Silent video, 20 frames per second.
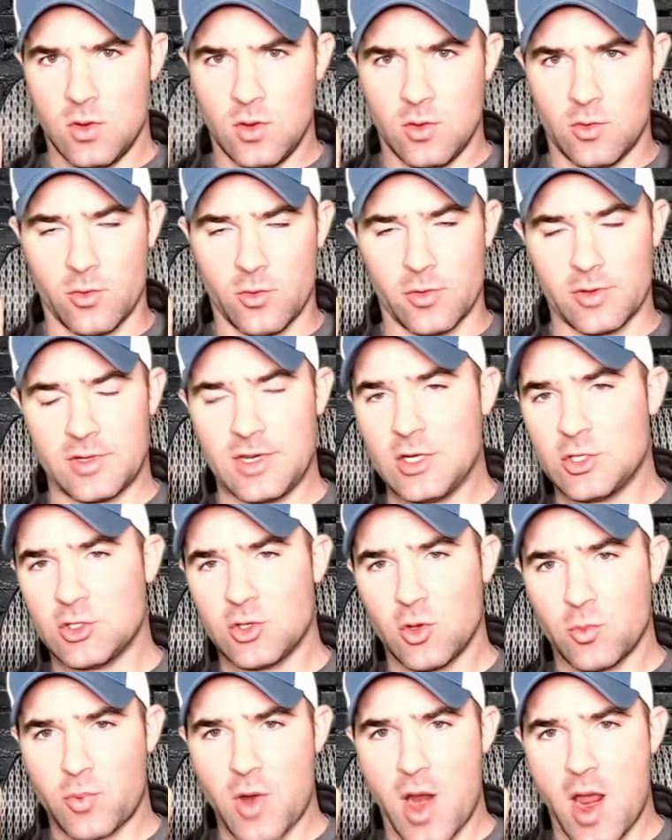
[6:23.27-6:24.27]
or
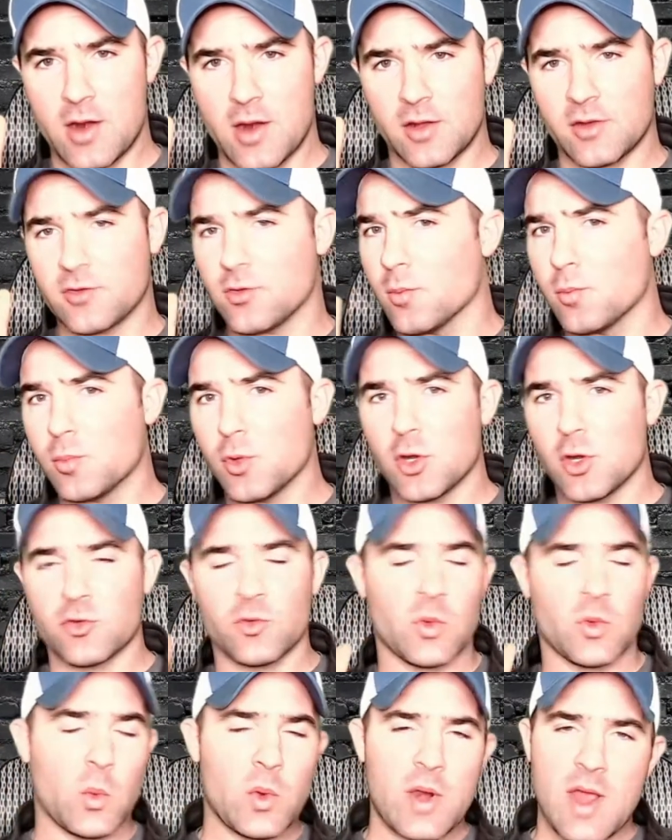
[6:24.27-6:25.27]
digital products or books,
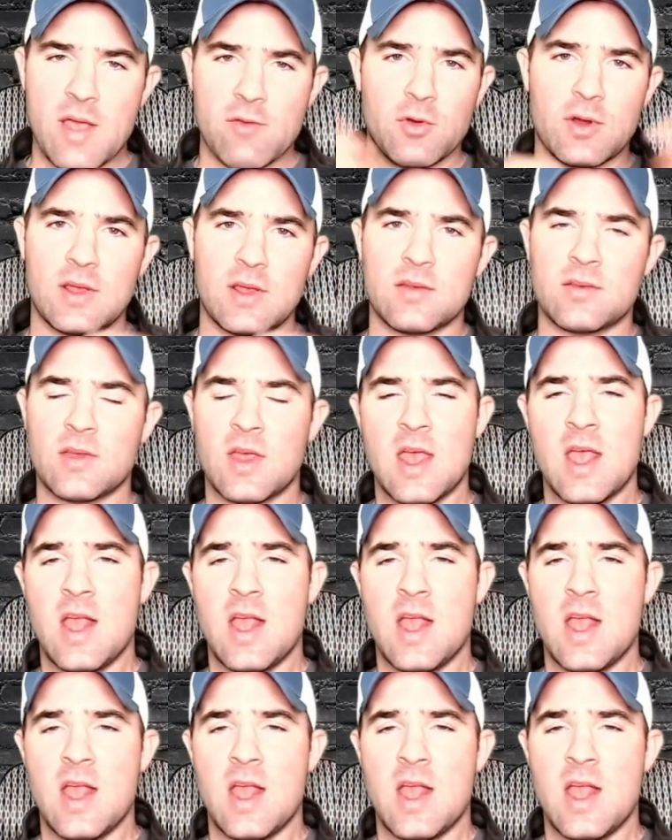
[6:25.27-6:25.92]
whatever it is